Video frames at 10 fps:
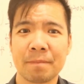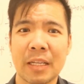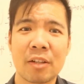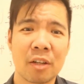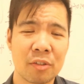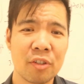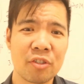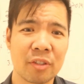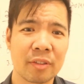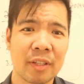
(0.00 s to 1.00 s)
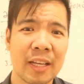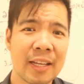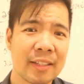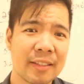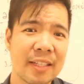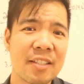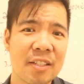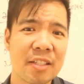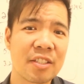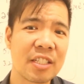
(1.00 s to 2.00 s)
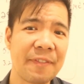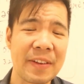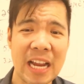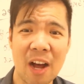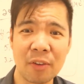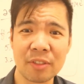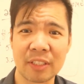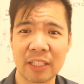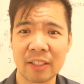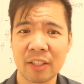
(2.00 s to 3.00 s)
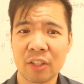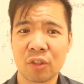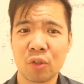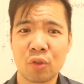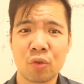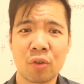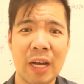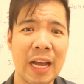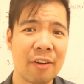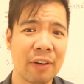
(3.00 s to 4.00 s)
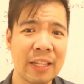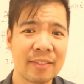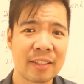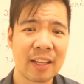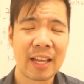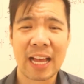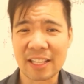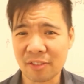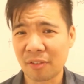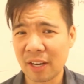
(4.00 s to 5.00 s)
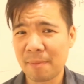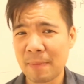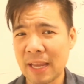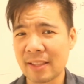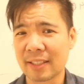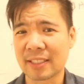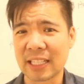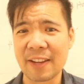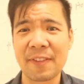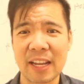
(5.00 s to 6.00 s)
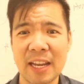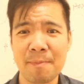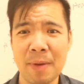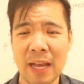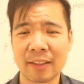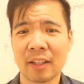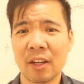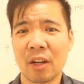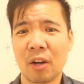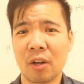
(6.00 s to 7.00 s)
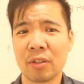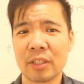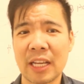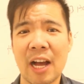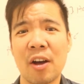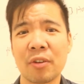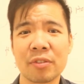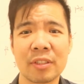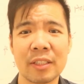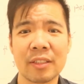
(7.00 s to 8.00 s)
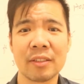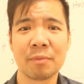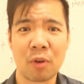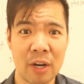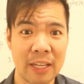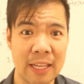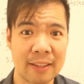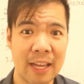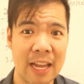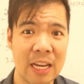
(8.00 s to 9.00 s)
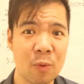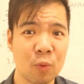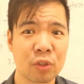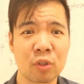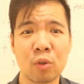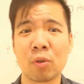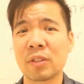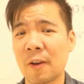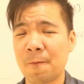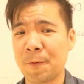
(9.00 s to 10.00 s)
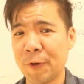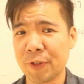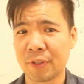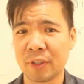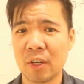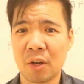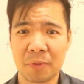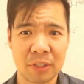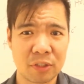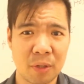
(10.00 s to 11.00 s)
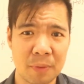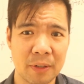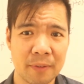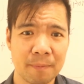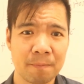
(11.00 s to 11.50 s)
In conclusion, this shift in housing due to higher rates has already made a significant impact on the housing market, and it will slow down further over the summer.